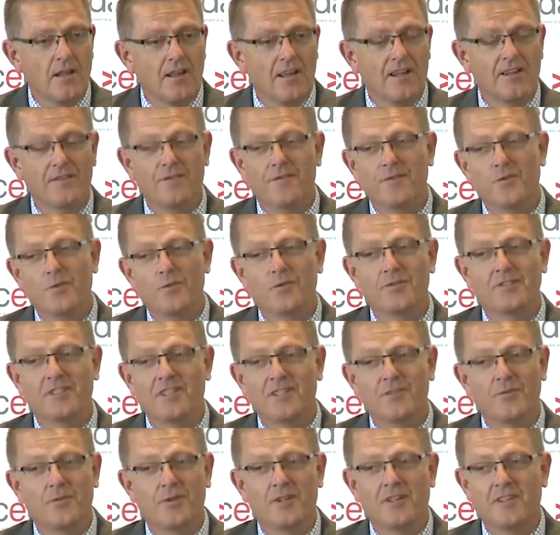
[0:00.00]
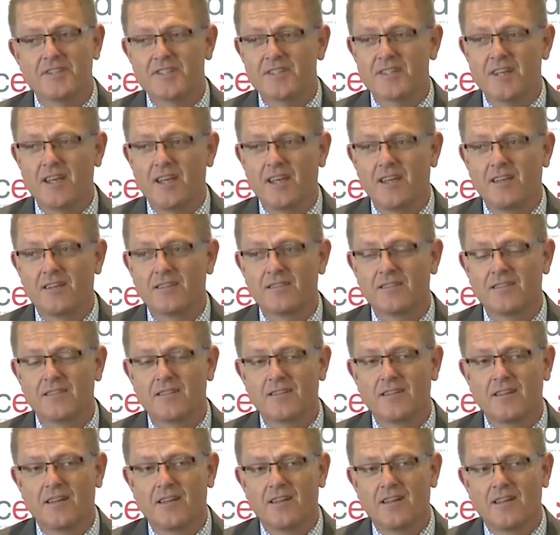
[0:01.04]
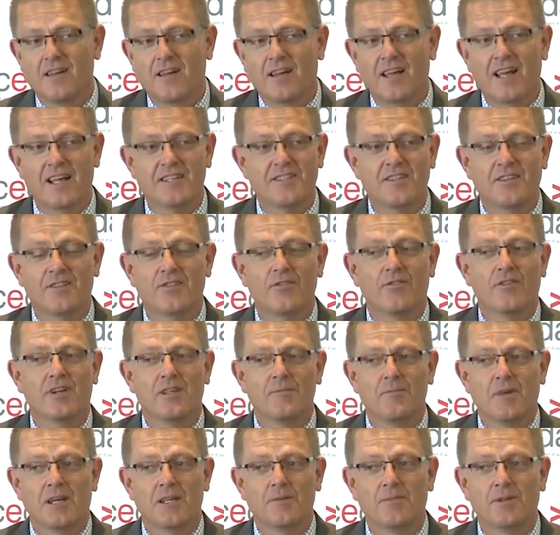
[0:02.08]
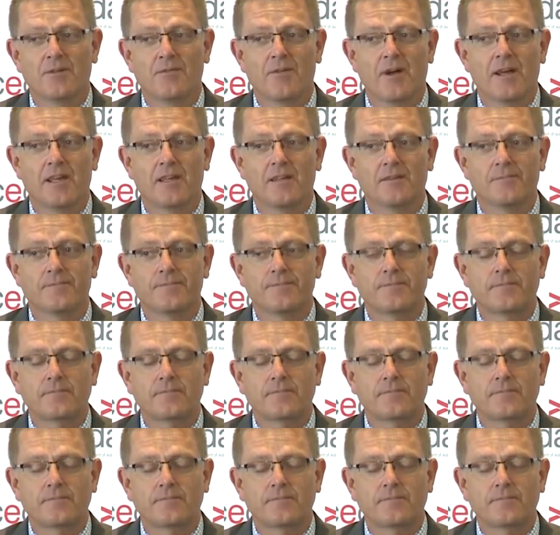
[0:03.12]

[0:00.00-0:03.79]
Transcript: And at 14, what do you say? I actually thought he might be right,